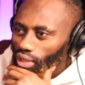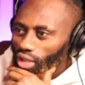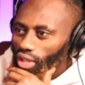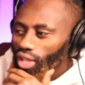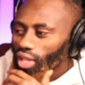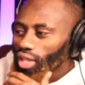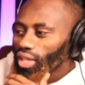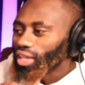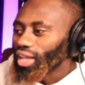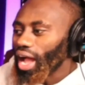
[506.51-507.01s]

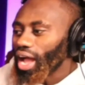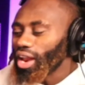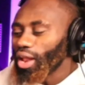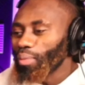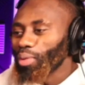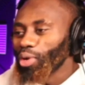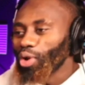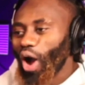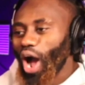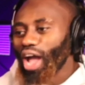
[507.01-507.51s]
Y'all let me
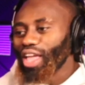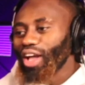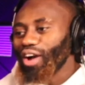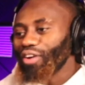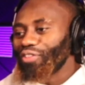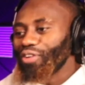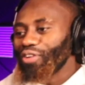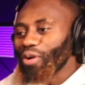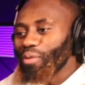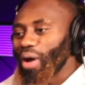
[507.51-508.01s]
know how y'all
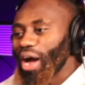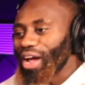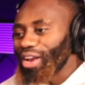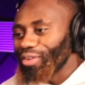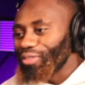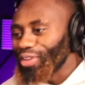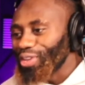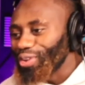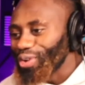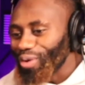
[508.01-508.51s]
feel about the
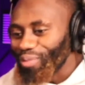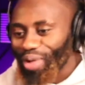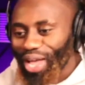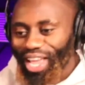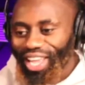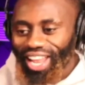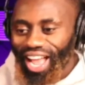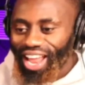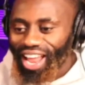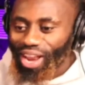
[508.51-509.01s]
video, man.
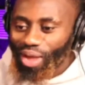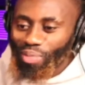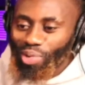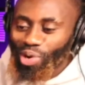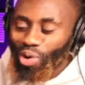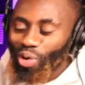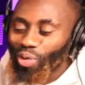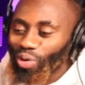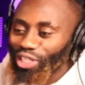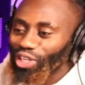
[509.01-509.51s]
Y'all let me know
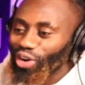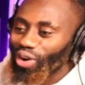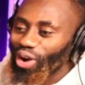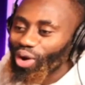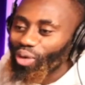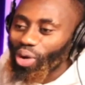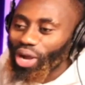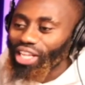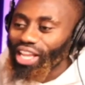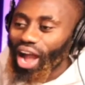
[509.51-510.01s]
which other
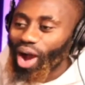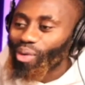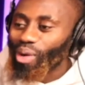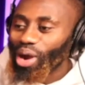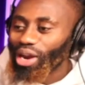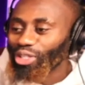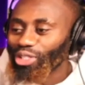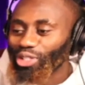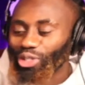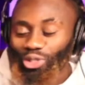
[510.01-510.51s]
one y'all want
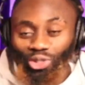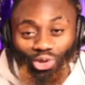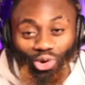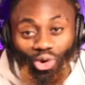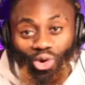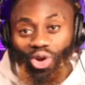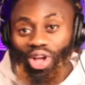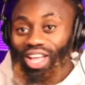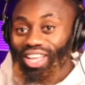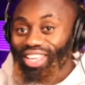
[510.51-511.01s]
us to do.
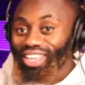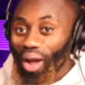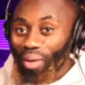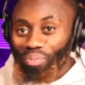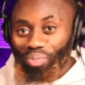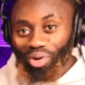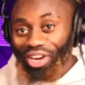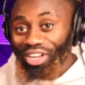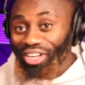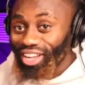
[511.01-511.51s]
Y'all
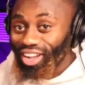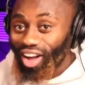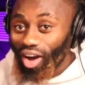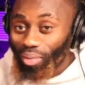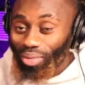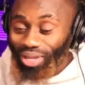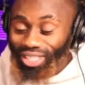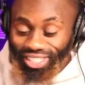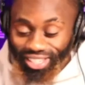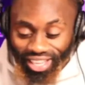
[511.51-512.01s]
put in the
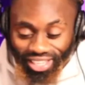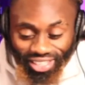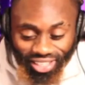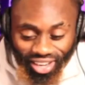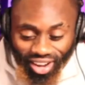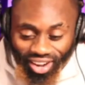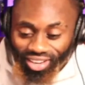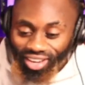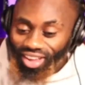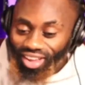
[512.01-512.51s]
comment
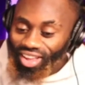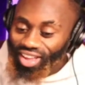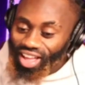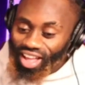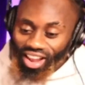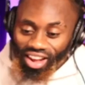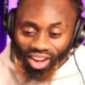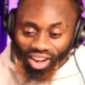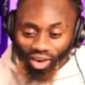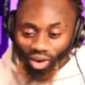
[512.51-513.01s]
section.
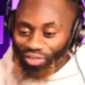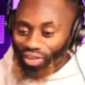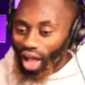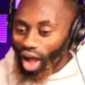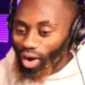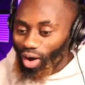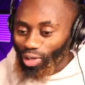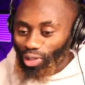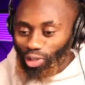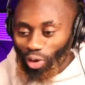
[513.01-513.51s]
Love
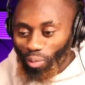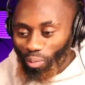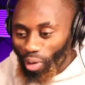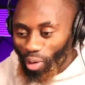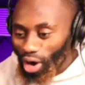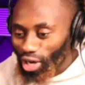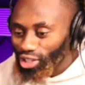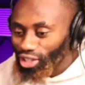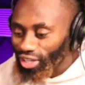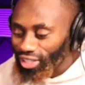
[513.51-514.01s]
y'all so
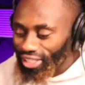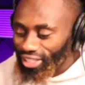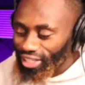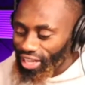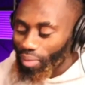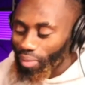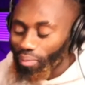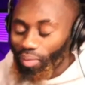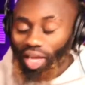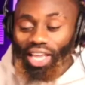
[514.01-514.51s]
much. Until
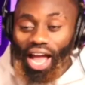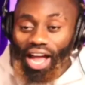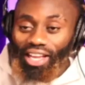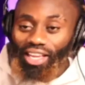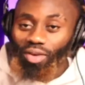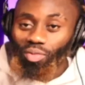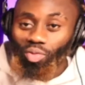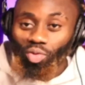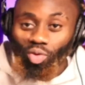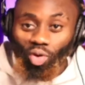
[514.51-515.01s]
then, man, y'all
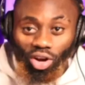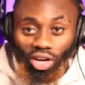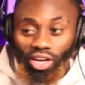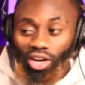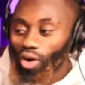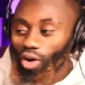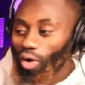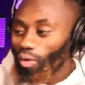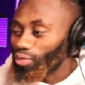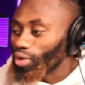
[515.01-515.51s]
keep running it
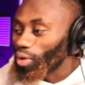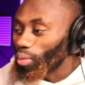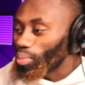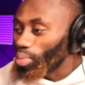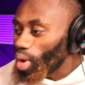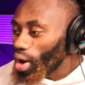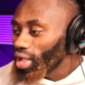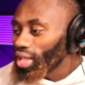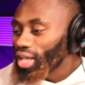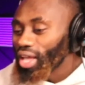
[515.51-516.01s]
up for your
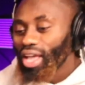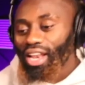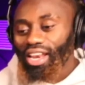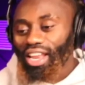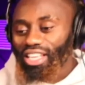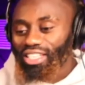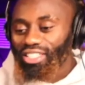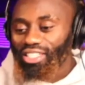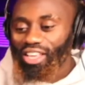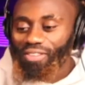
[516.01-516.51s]
boy.
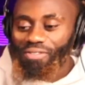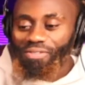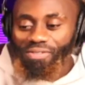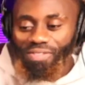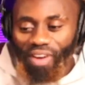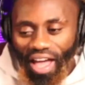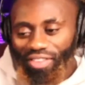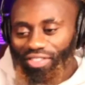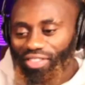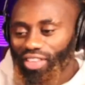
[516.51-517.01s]
Let's get
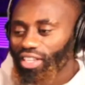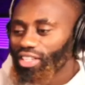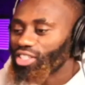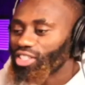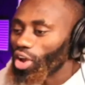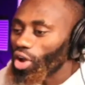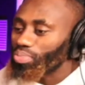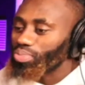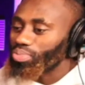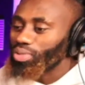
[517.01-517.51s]
5K
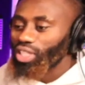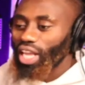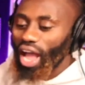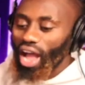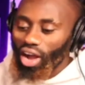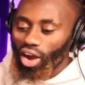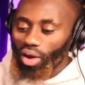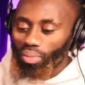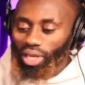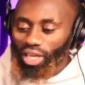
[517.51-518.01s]
subs. Y'all
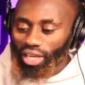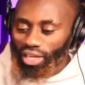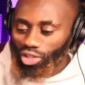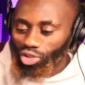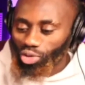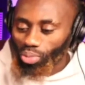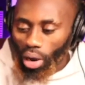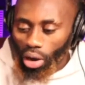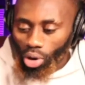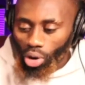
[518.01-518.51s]
help me get to
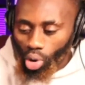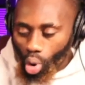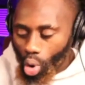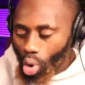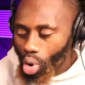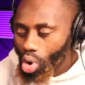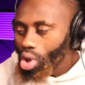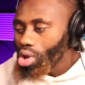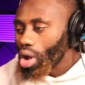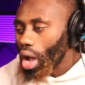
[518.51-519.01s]
my goal.
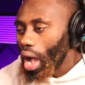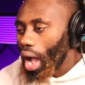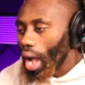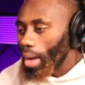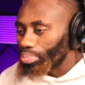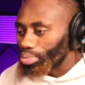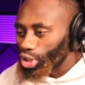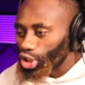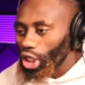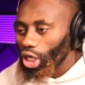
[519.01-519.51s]
I
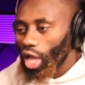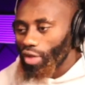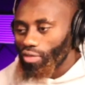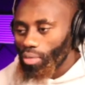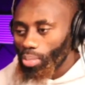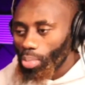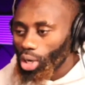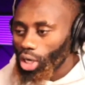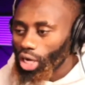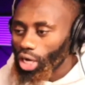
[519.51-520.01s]
appreciate
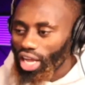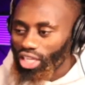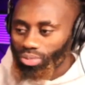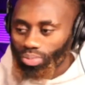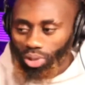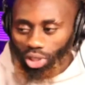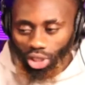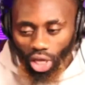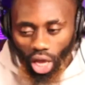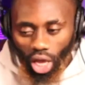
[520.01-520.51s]
everybody that's
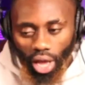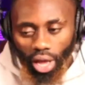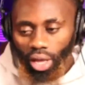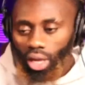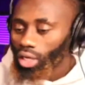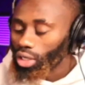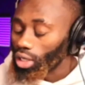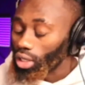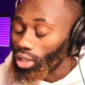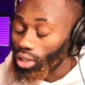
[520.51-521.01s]
been here
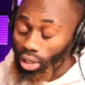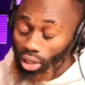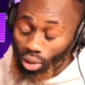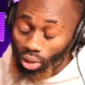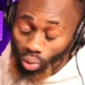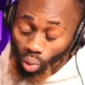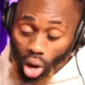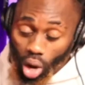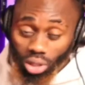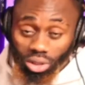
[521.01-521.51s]
the day
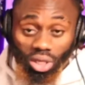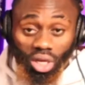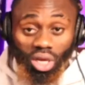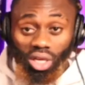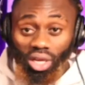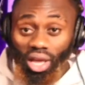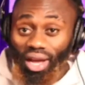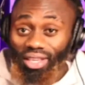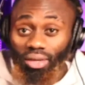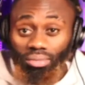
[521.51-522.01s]
ones.
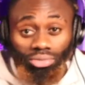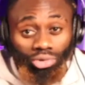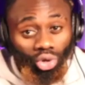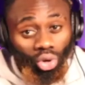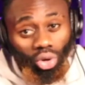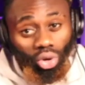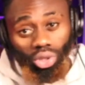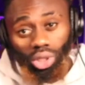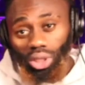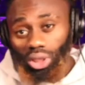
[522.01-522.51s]
Y'all keep
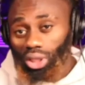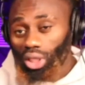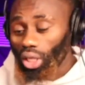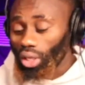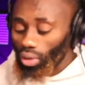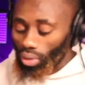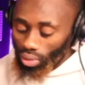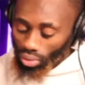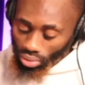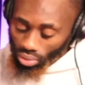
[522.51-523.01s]
doing your thing.
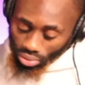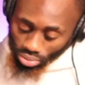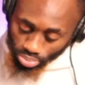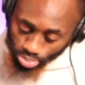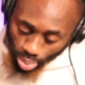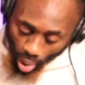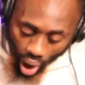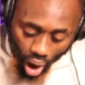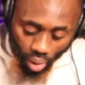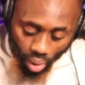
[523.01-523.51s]

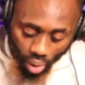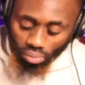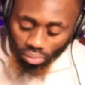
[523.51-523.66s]
Boom.